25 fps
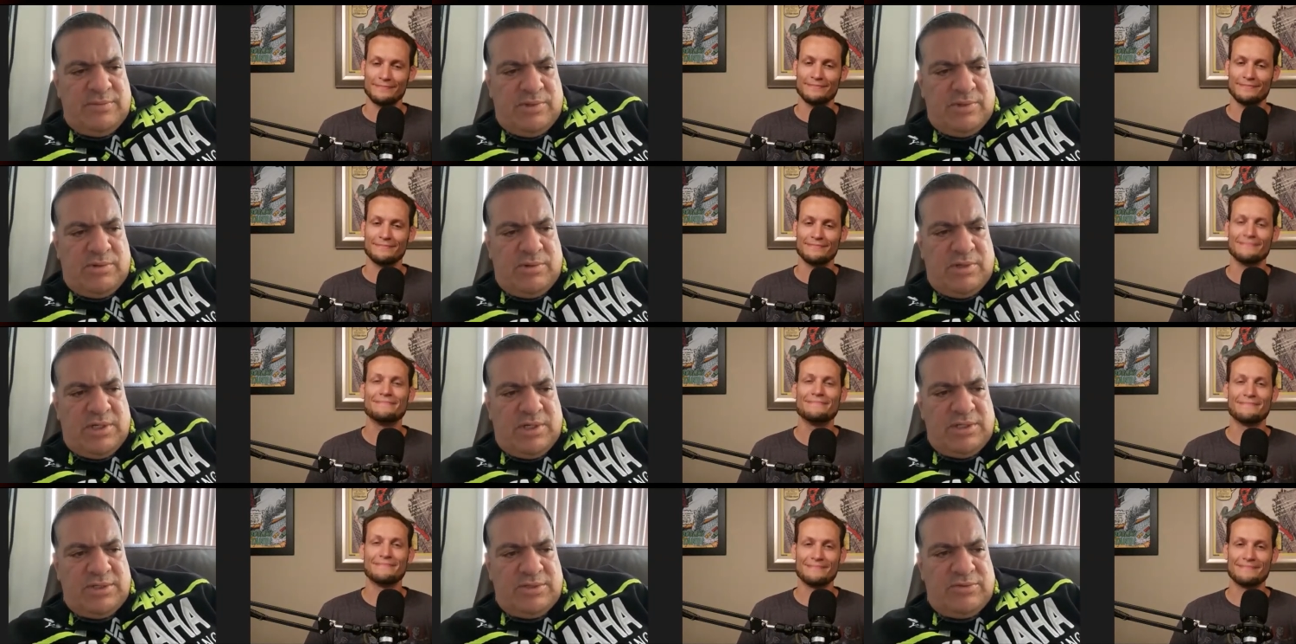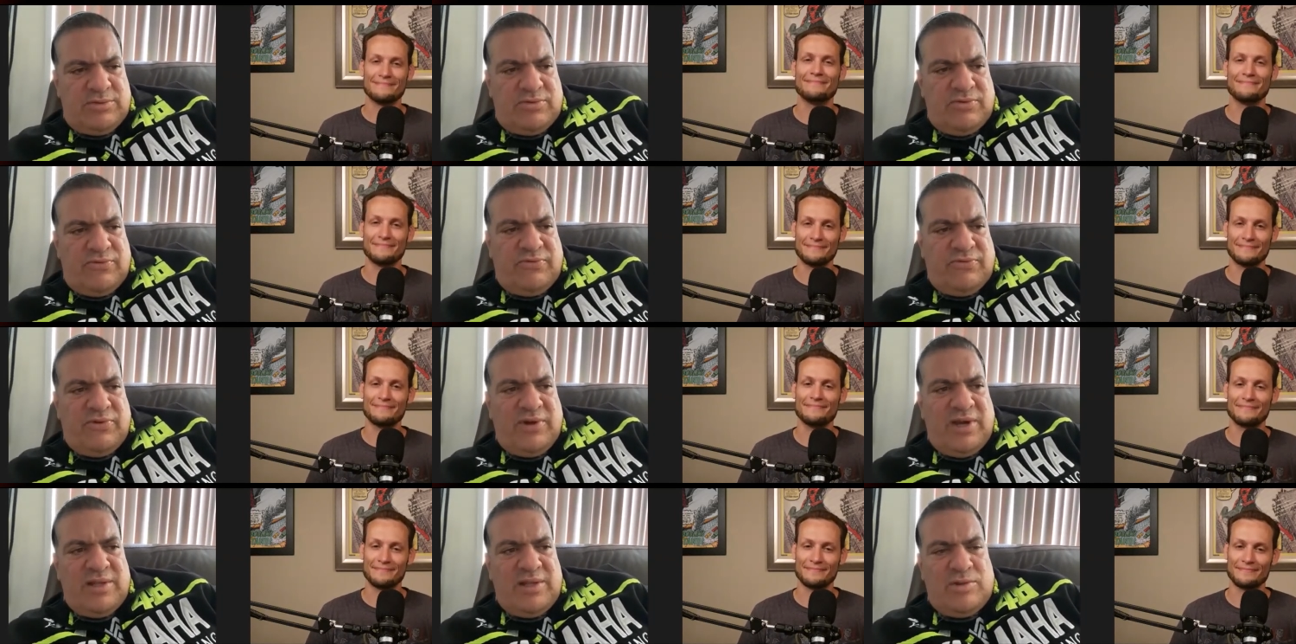Speaker 1: because to
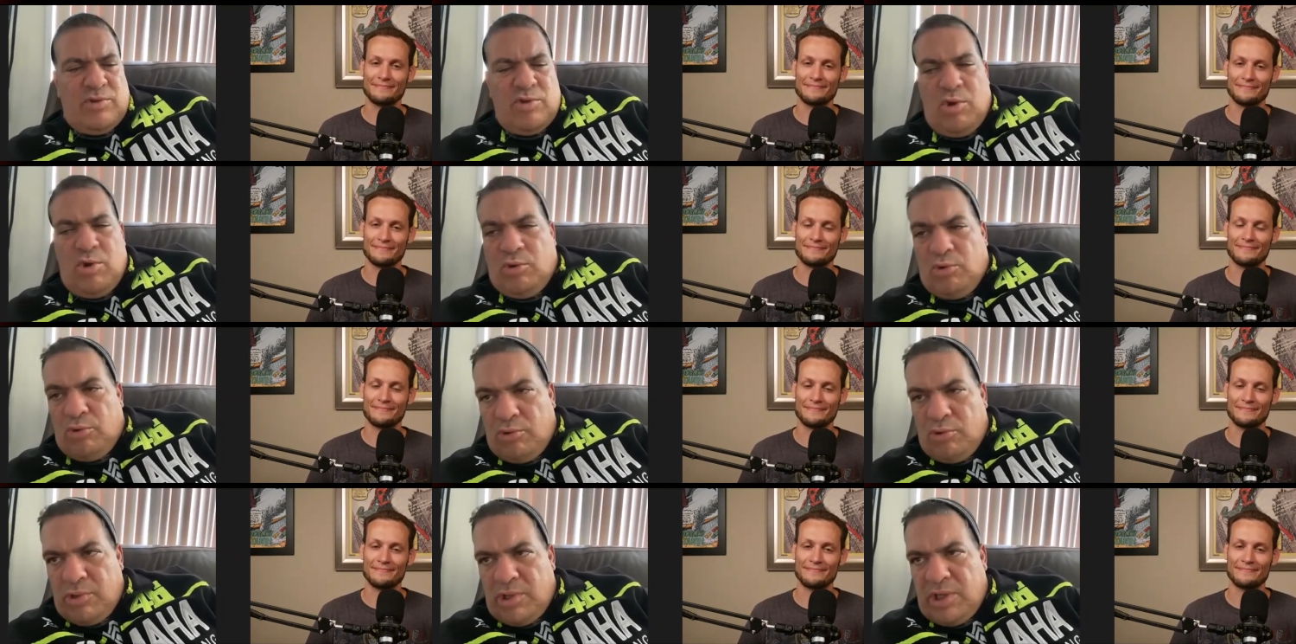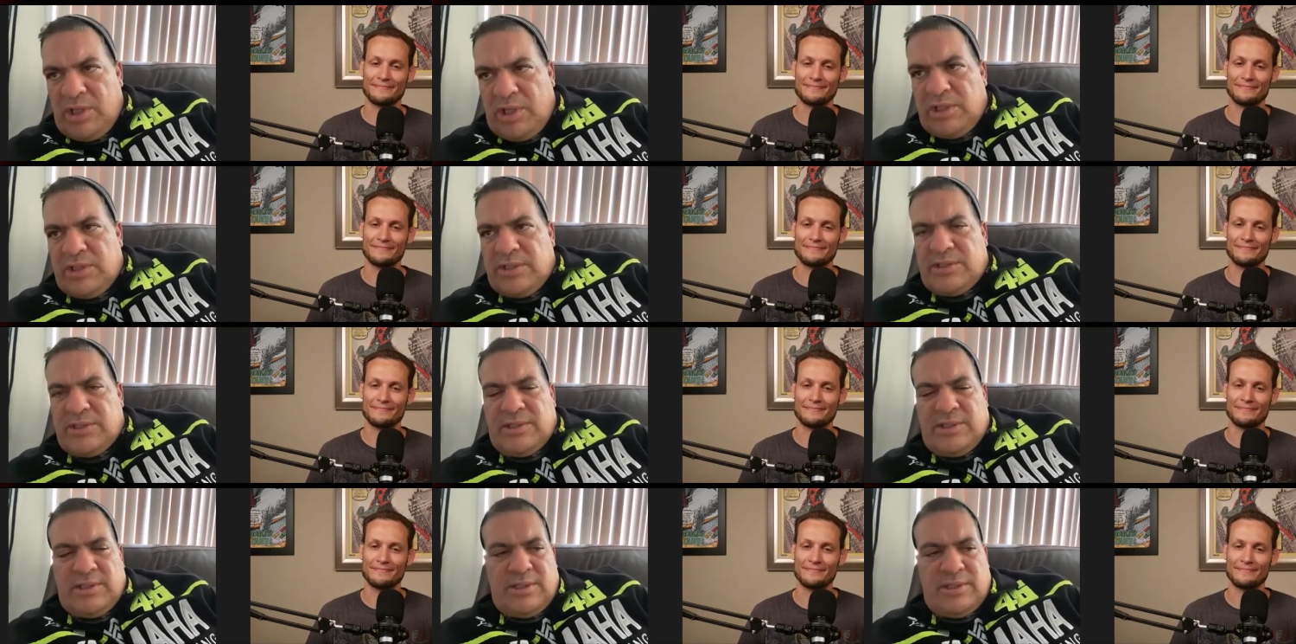fight your own
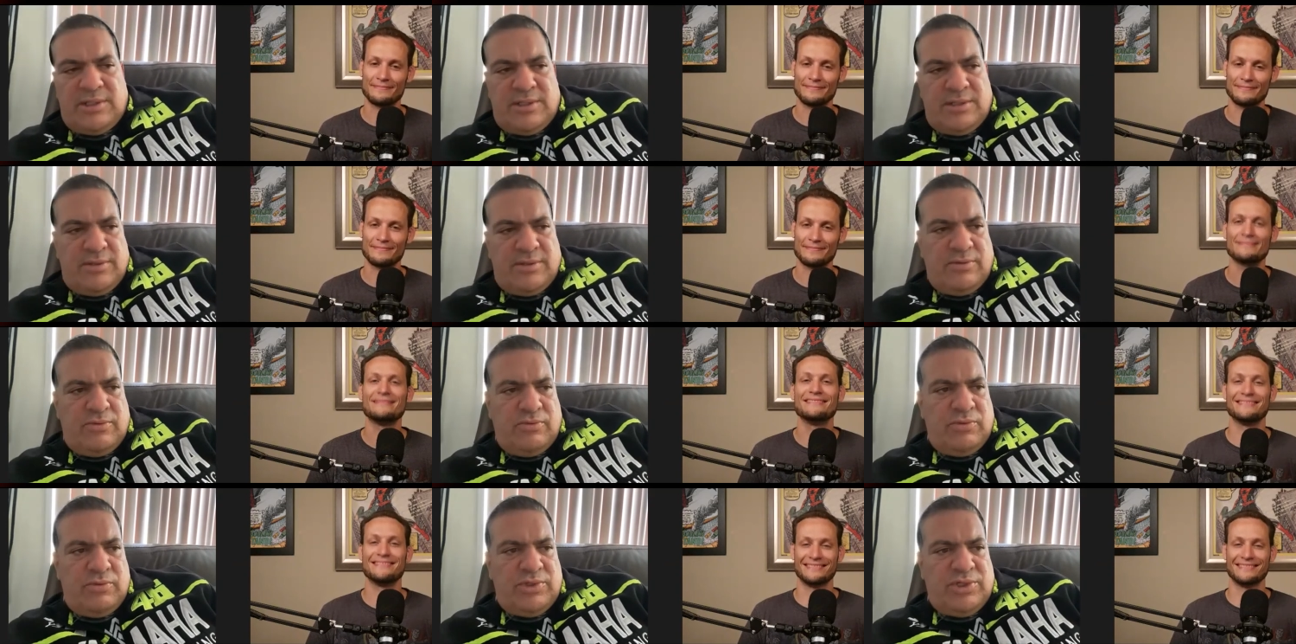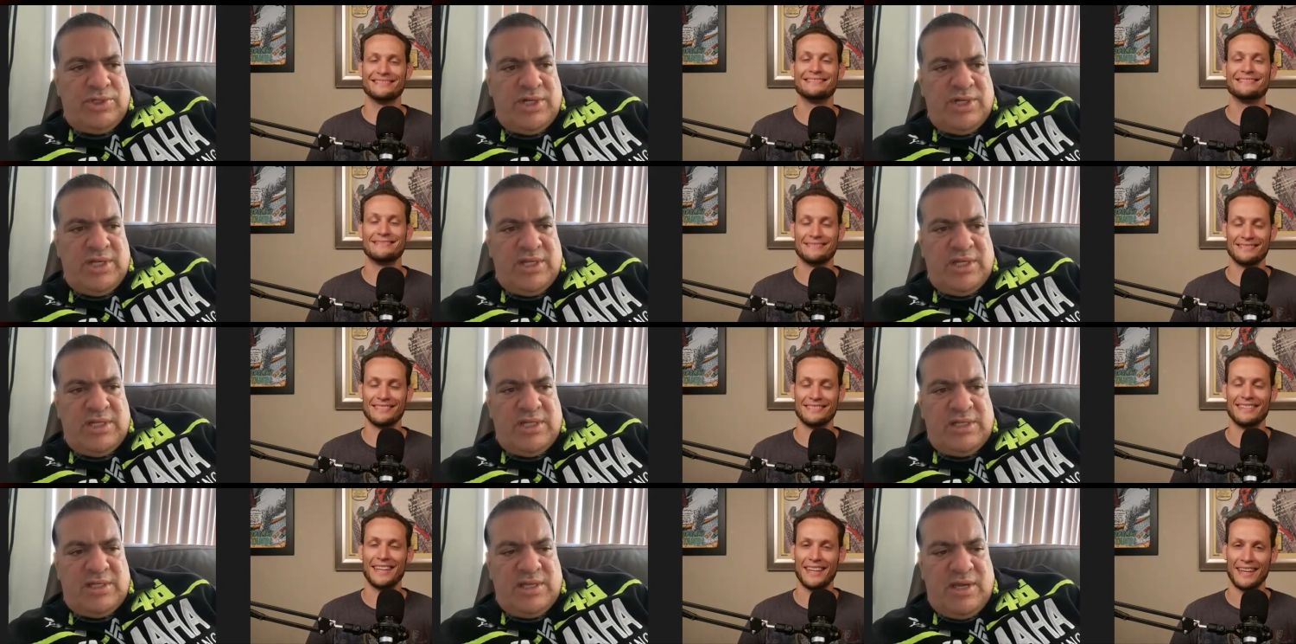cousin, which
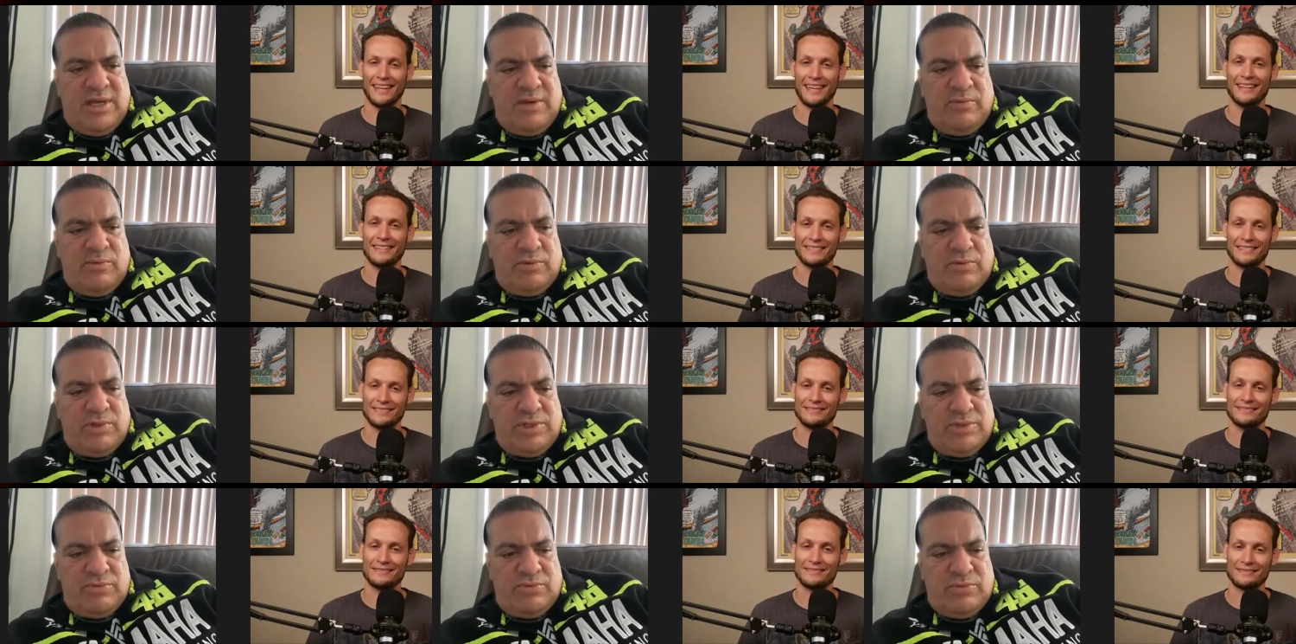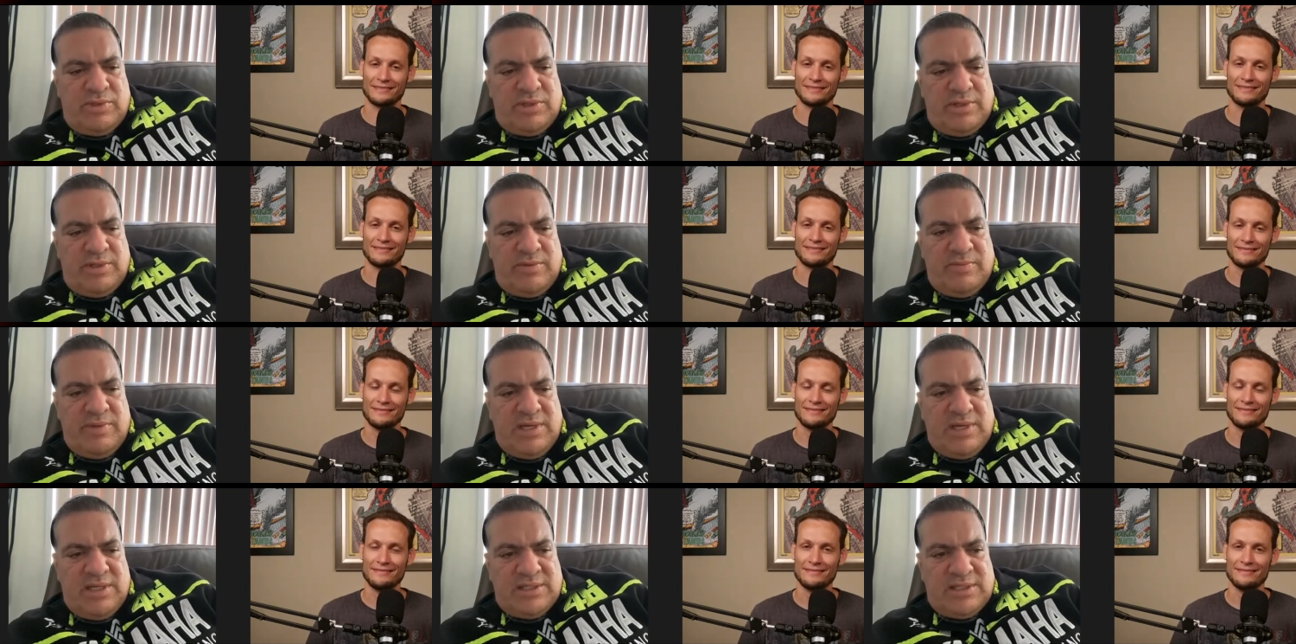at the time was one of
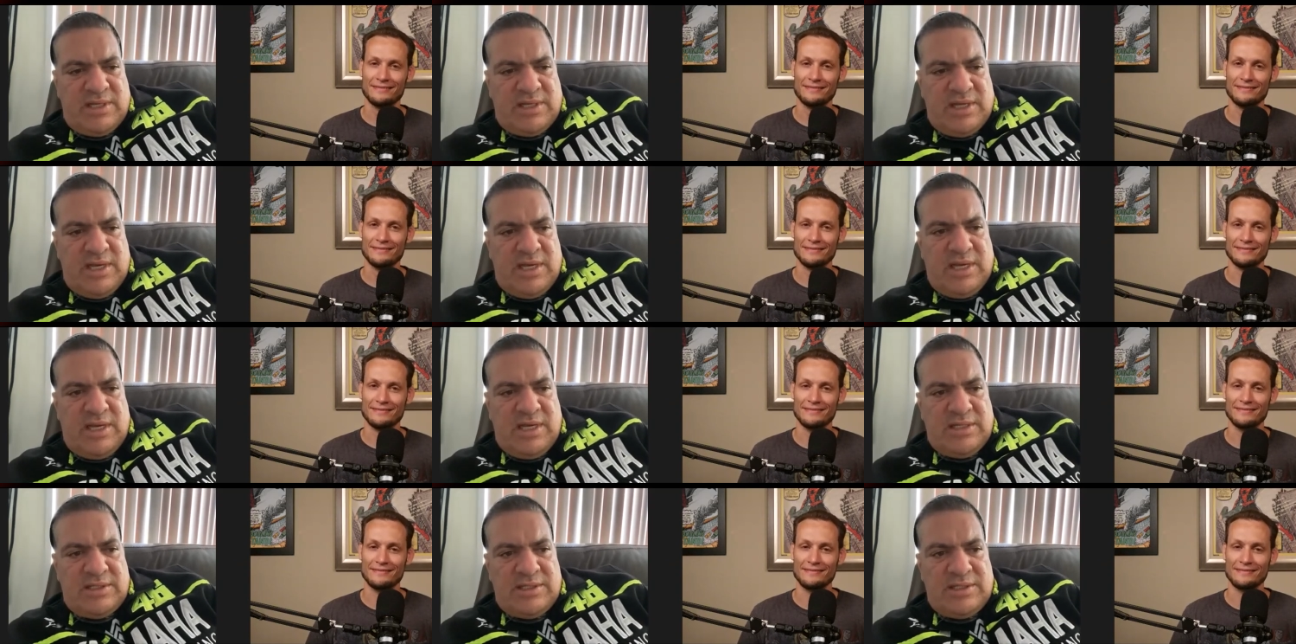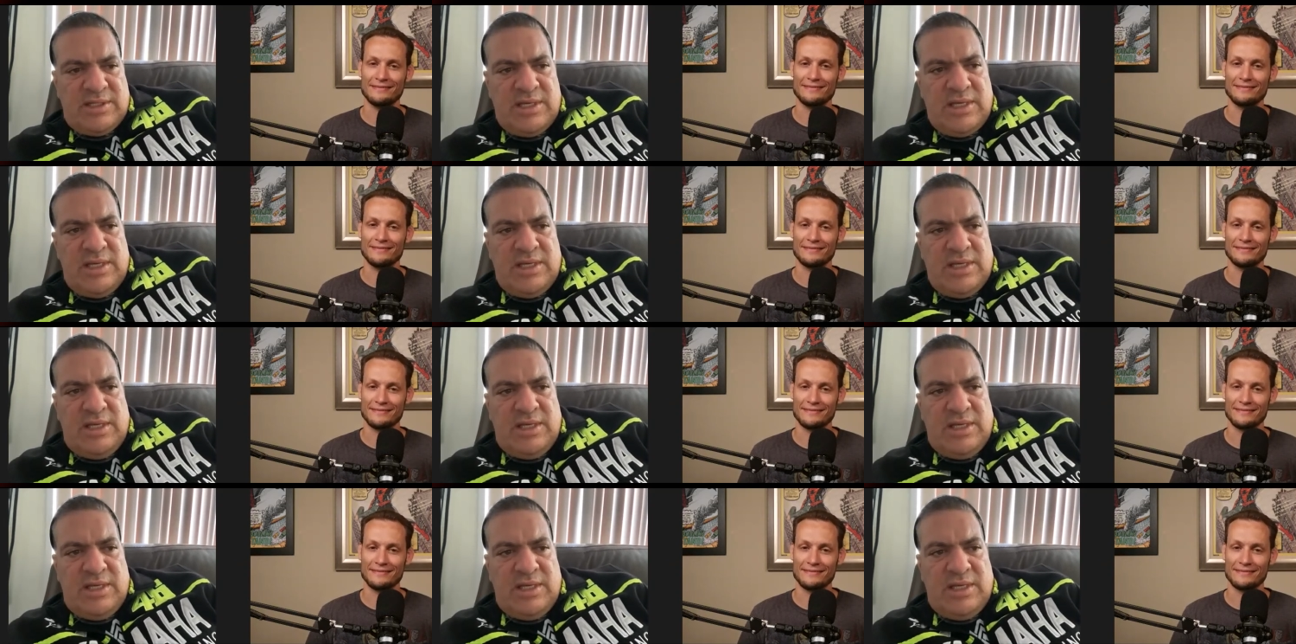the best guys,